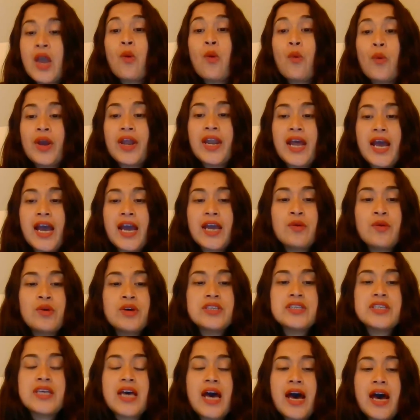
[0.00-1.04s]
when I
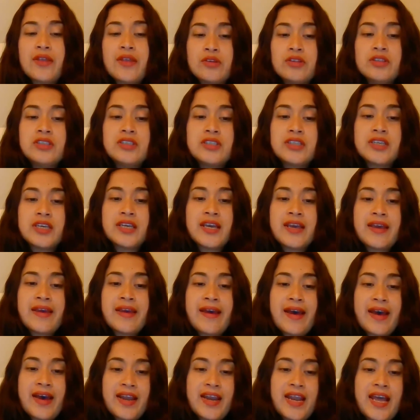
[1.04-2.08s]
was adult,
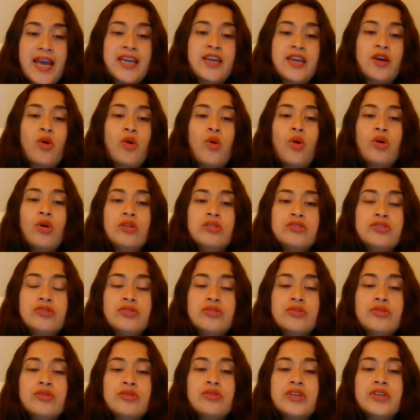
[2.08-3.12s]
and I
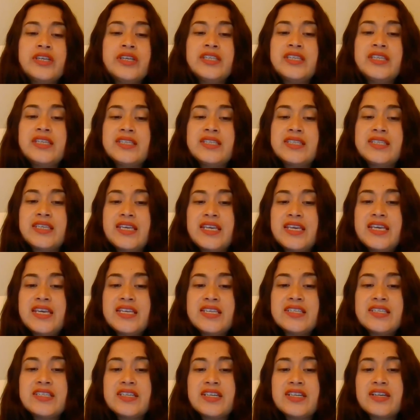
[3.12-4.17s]
also it is
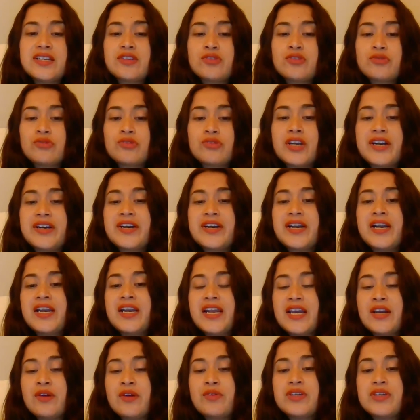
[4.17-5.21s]
easier to learn a
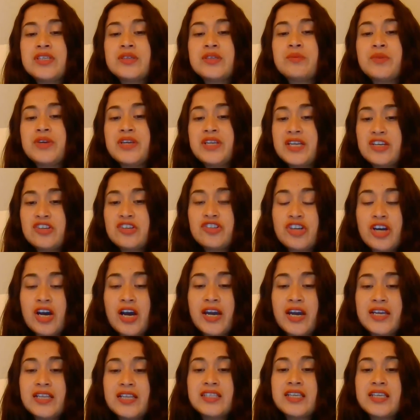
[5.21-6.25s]
language being a
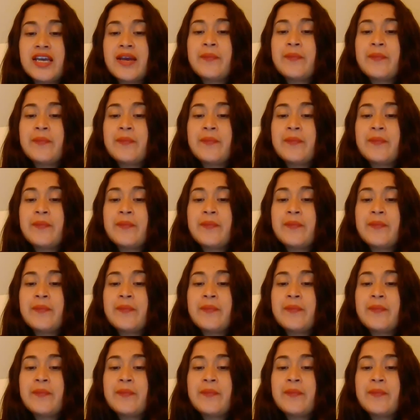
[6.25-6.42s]
child,